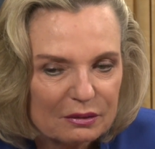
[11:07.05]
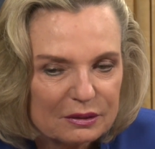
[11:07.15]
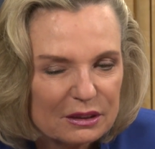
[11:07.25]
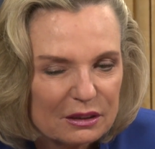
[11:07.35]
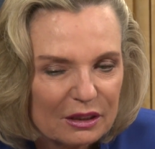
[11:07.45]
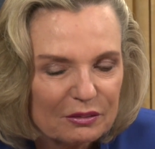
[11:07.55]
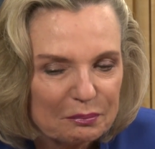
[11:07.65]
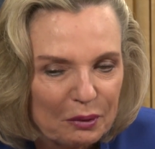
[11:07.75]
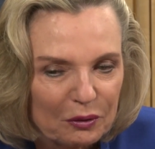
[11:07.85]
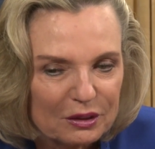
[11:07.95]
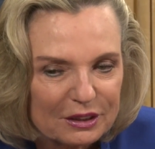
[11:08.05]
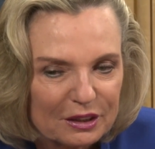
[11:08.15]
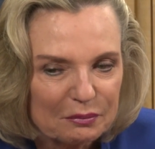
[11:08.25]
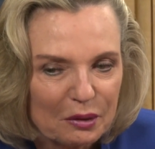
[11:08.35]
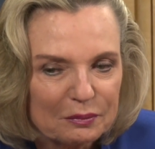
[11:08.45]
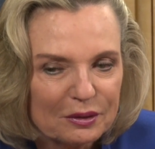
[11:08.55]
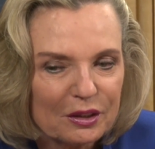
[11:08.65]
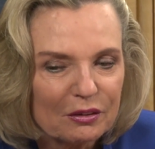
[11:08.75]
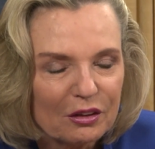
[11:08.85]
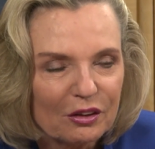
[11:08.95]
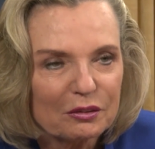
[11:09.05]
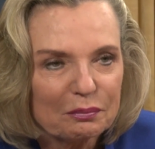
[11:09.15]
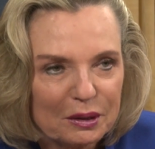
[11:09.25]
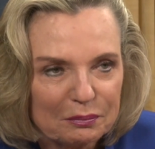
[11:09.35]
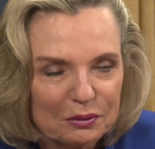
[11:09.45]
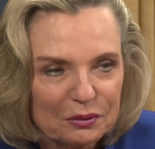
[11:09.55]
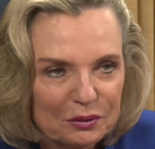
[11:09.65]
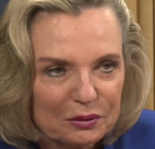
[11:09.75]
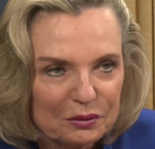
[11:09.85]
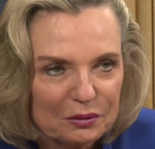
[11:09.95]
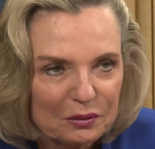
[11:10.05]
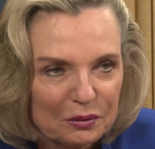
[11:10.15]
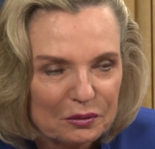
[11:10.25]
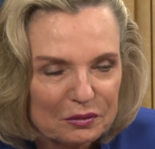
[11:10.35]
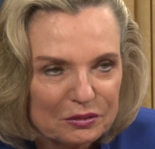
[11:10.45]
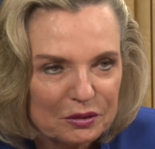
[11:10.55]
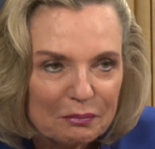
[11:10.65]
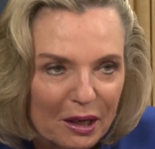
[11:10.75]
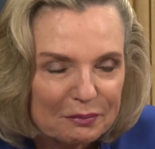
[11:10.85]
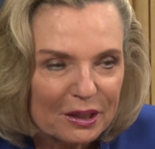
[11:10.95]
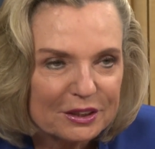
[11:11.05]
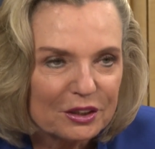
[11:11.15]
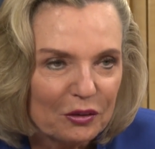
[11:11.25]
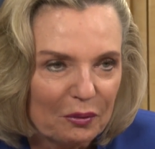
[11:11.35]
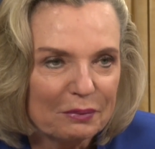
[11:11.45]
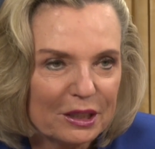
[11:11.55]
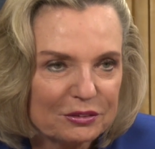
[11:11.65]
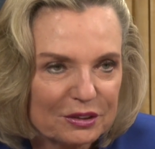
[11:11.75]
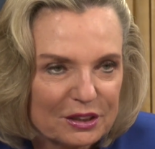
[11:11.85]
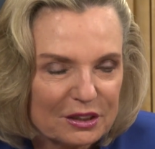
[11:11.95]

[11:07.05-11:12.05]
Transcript: here in Poland at the moment, there are a lot of people who, to my mind, are not patriots.